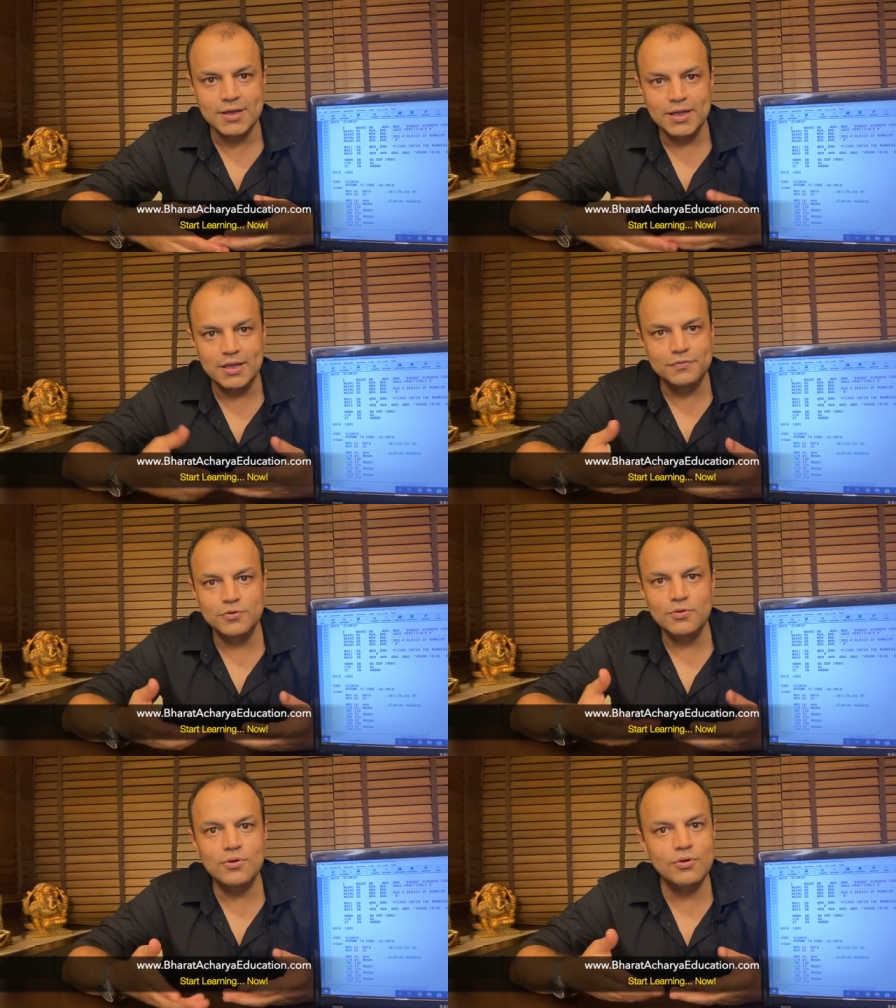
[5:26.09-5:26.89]
If
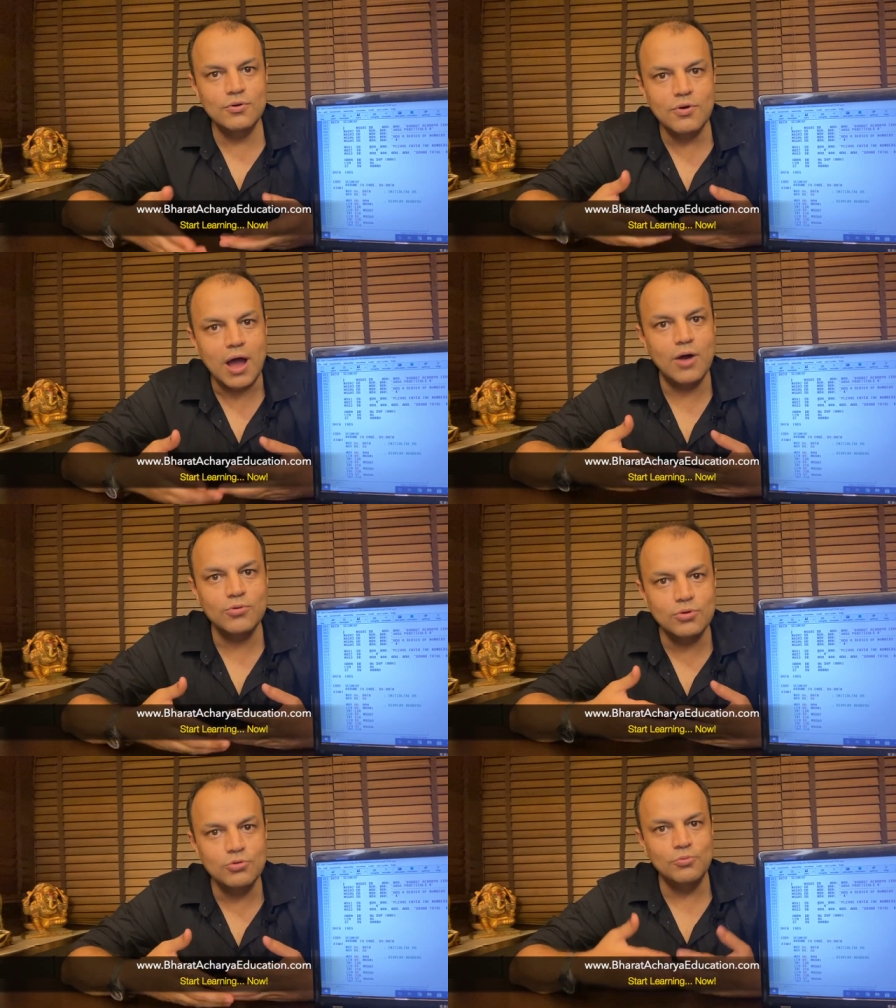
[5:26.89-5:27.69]
you don't know how
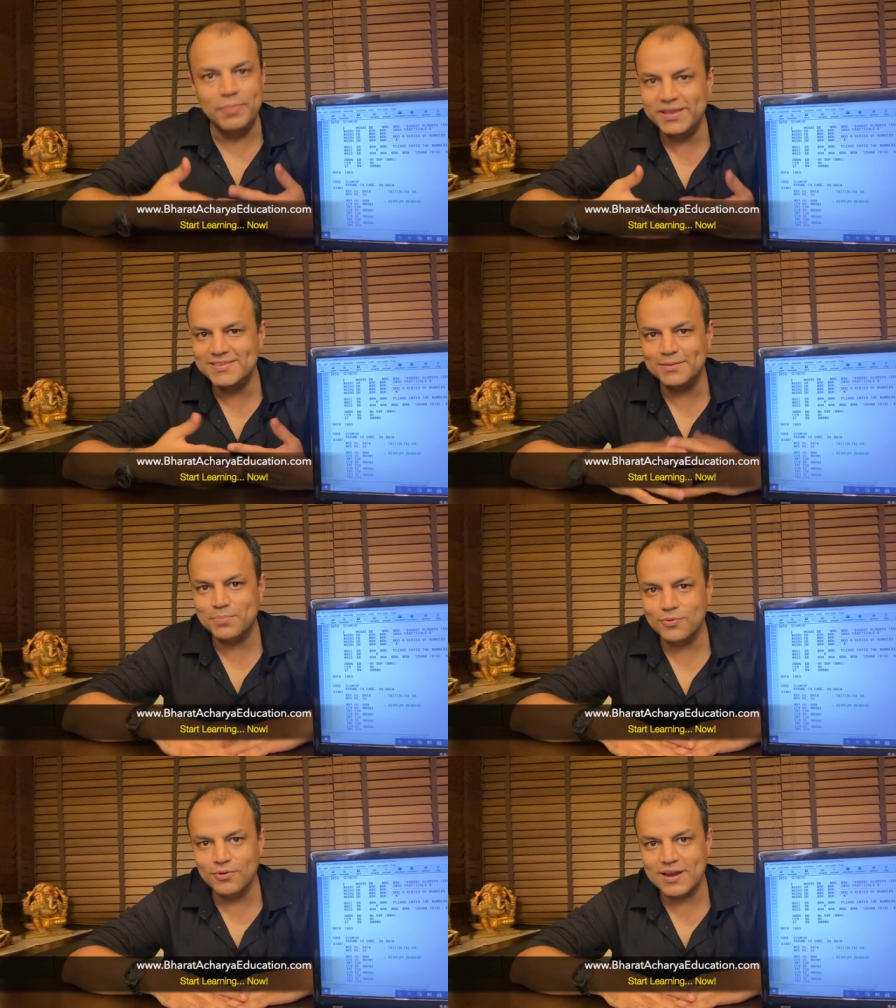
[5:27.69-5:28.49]
to do basic
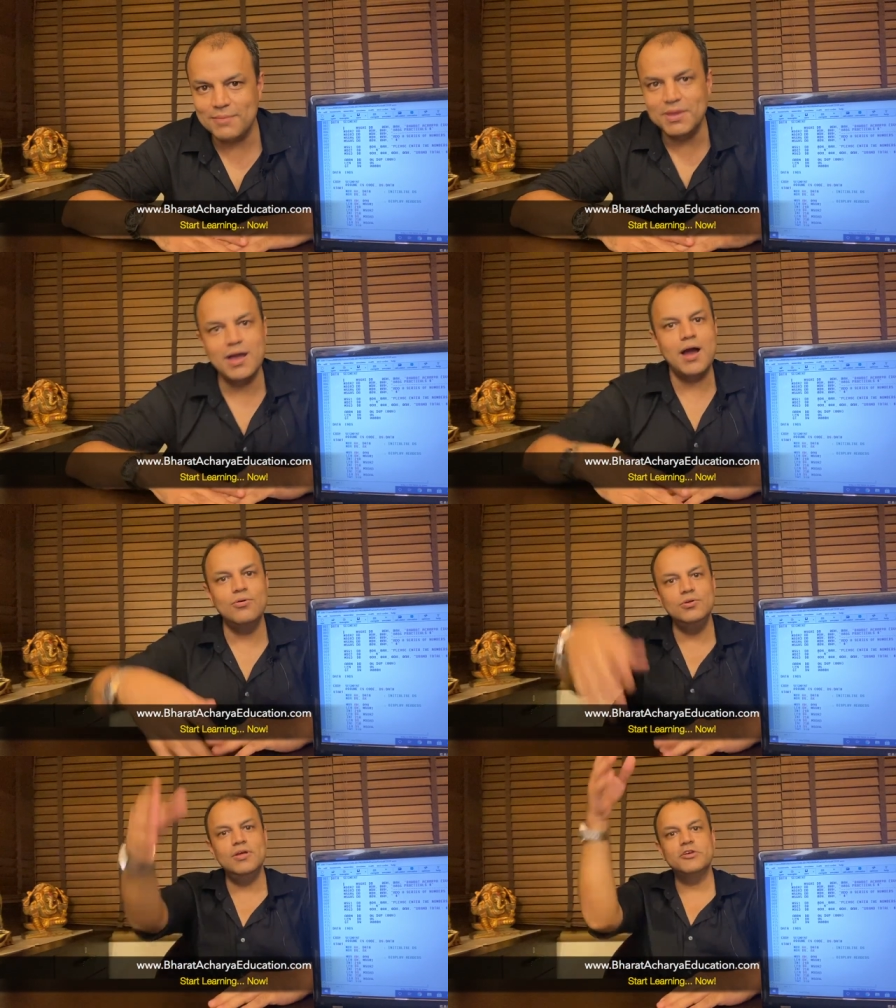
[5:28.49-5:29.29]
programming, how
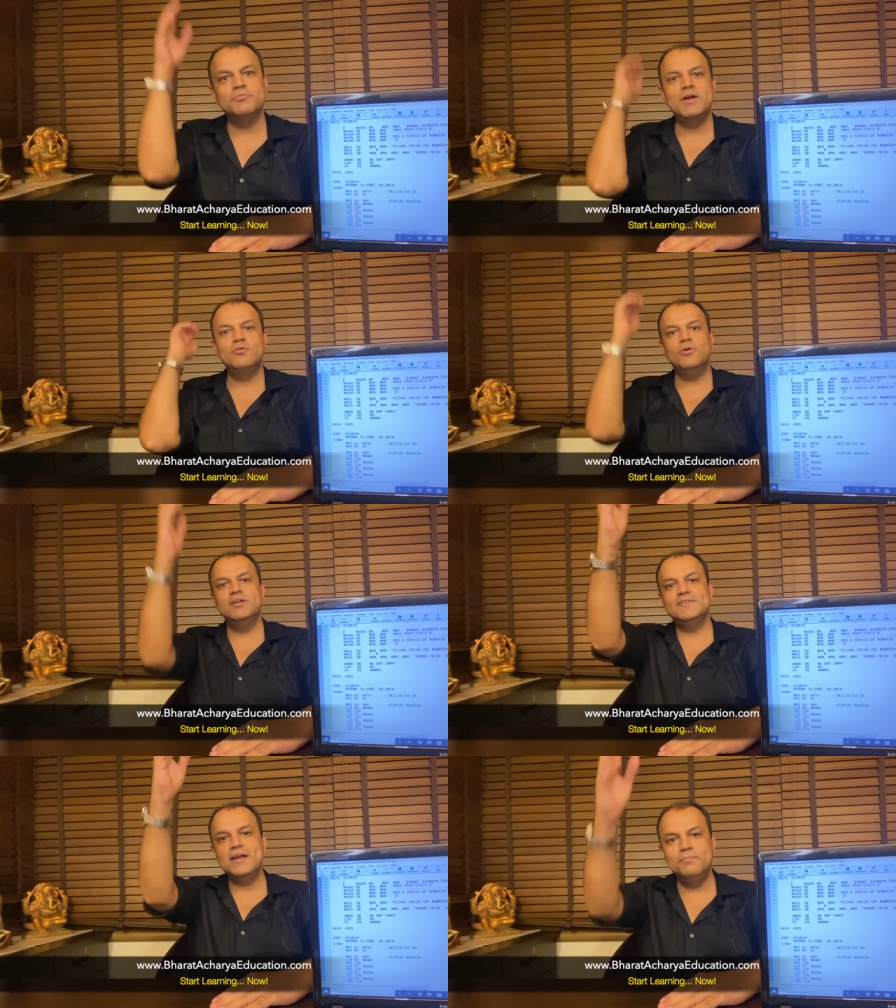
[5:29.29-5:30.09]
do you expect to
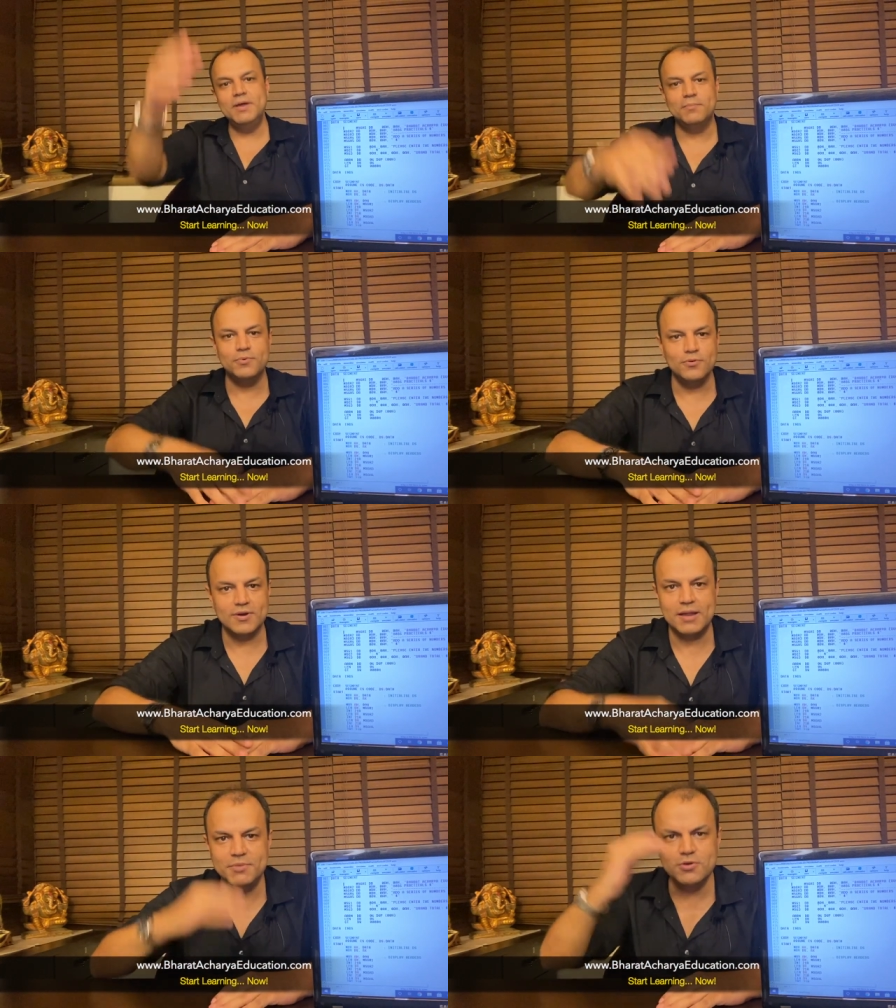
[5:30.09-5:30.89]
understand big
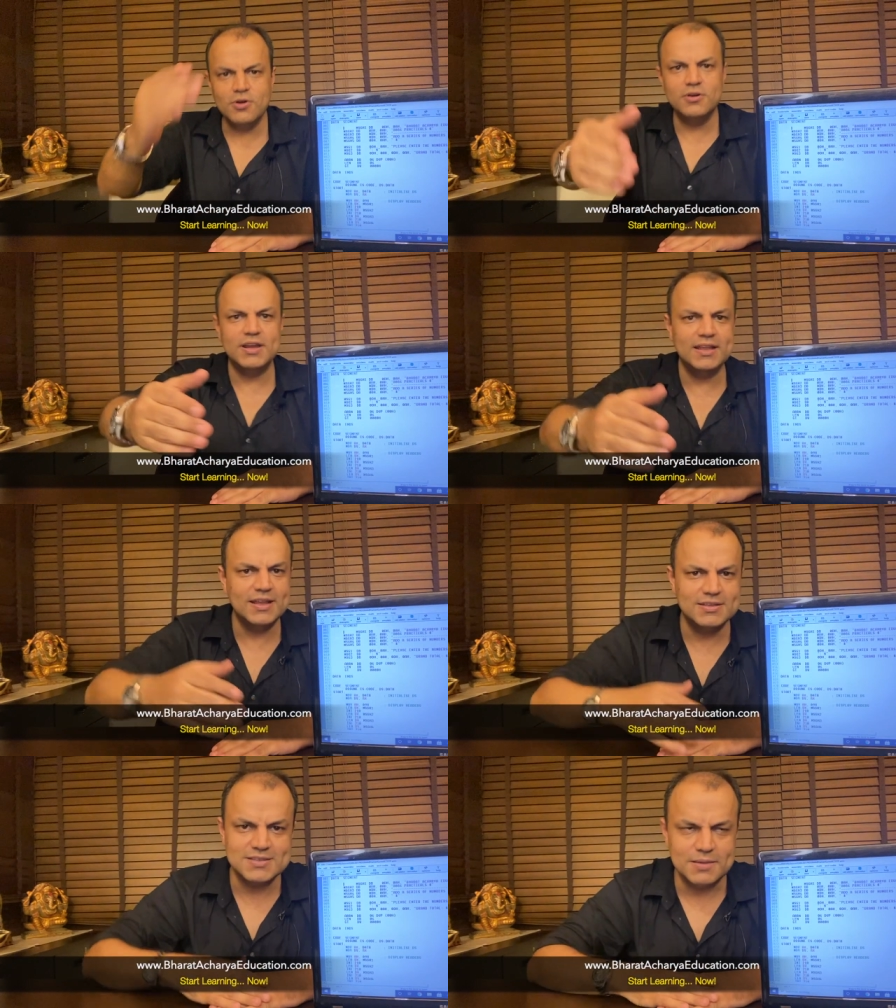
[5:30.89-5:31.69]
programming? You got to take
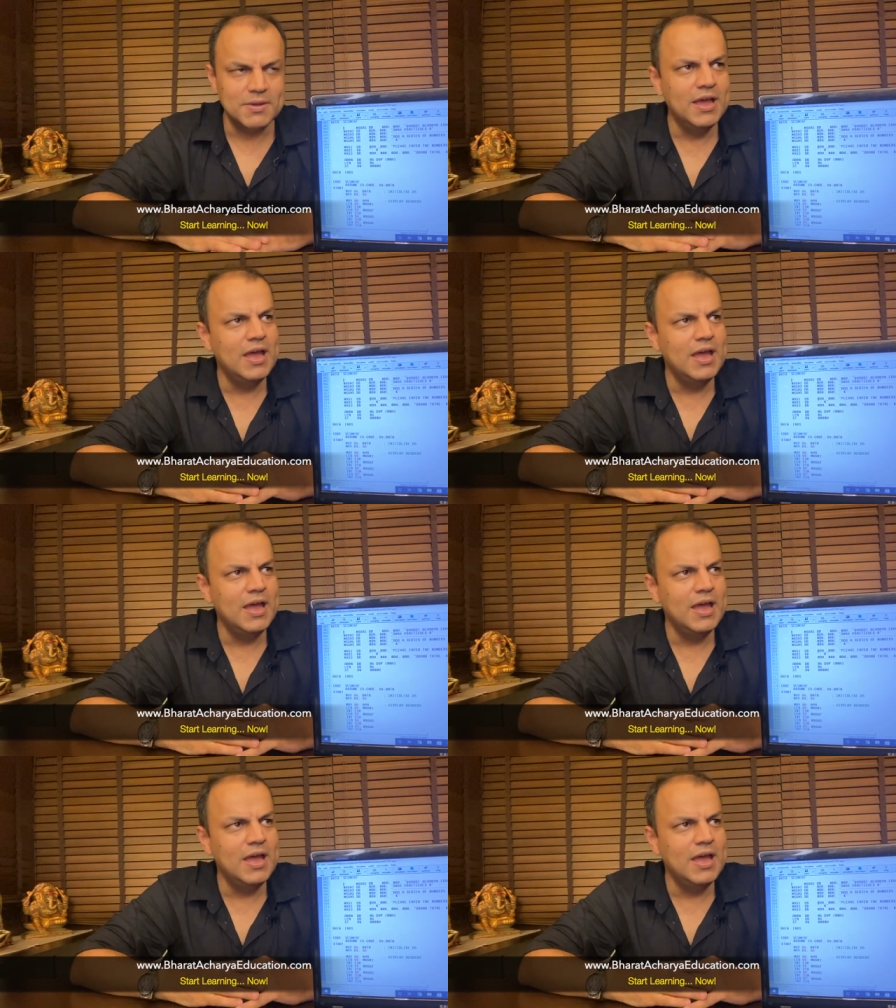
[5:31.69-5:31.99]
that step.